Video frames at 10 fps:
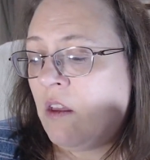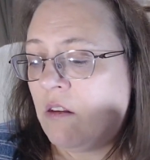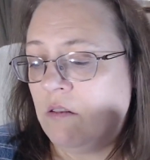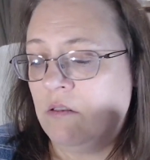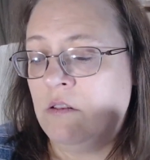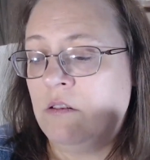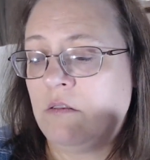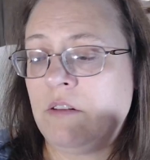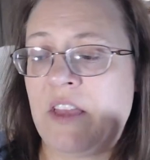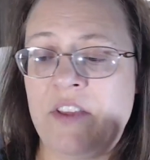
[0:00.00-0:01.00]

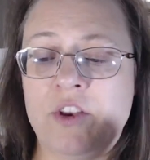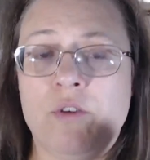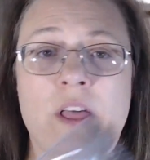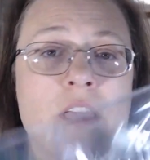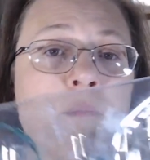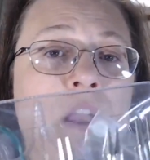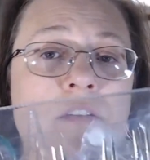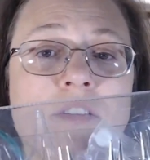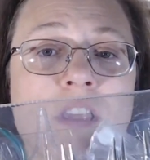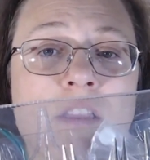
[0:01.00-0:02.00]
And then do like
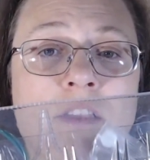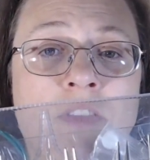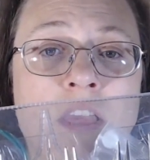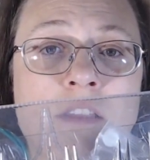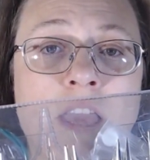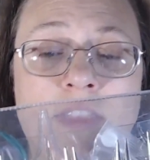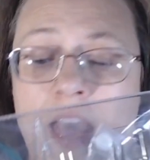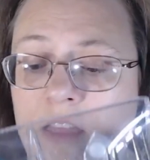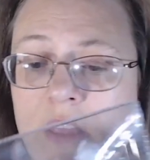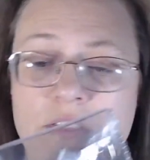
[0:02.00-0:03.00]
comparisons and things like
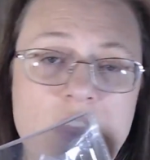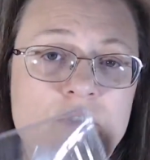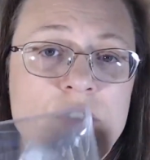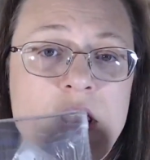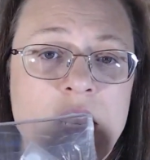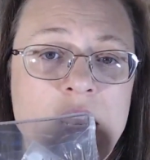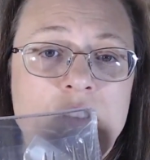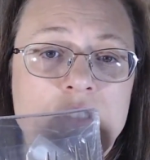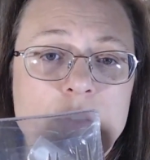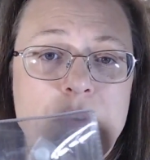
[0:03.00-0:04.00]
that. Like, these are knitting
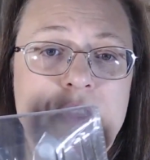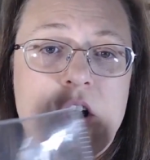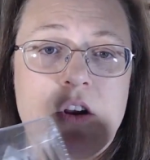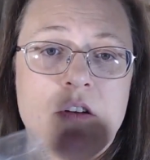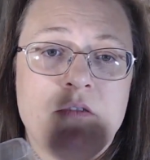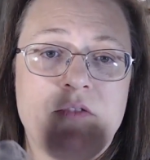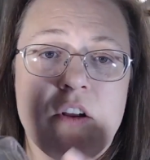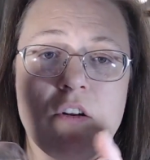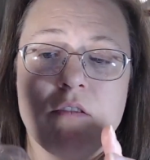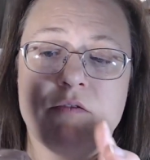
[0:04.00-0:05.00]
needles, but
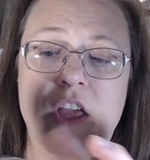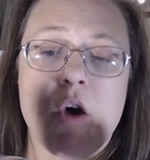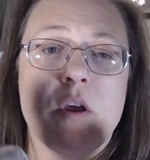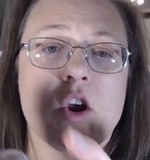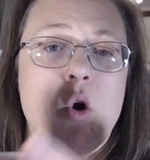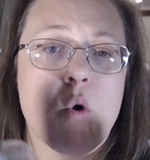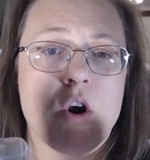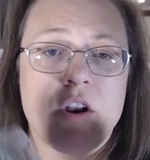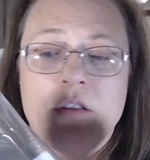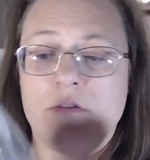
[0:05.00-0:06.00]
they go on a
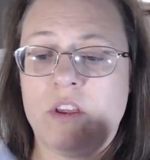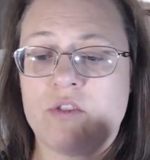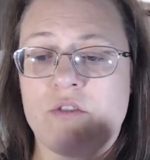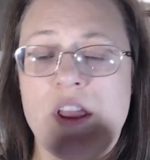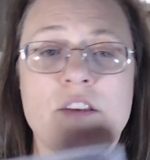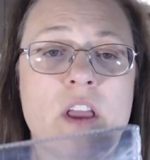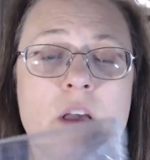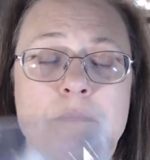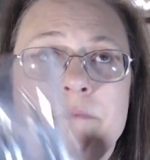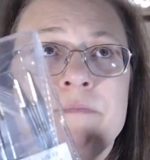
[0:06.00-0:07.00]
cord. These are
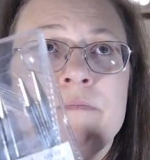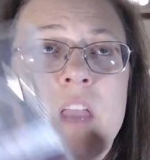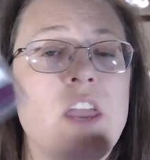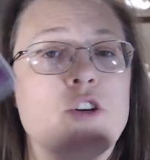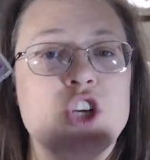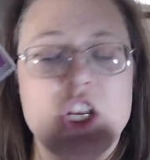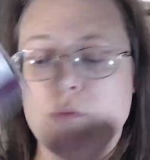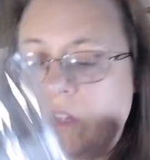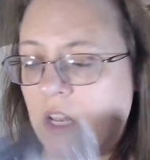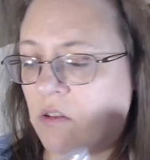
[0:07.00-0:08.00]

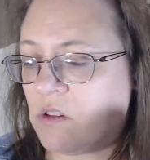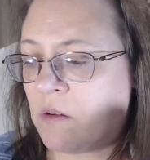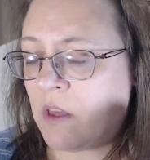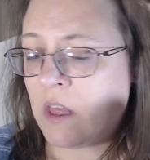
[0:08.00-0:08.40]
interchangeable needles.